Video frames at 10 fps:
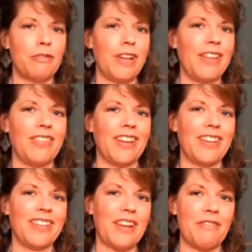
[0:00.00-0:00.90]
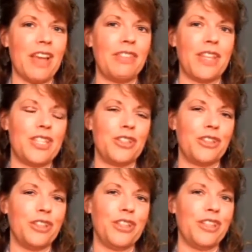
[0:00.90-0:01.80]
in the event that
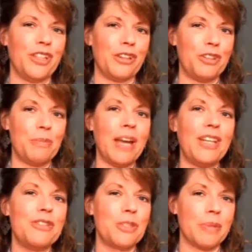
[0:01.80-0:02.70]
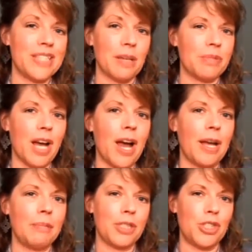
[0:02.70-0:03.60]
you may use them at some
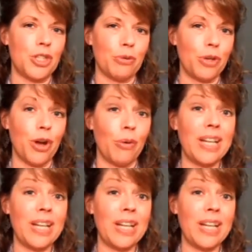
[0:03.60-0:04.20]
time, but you don't know.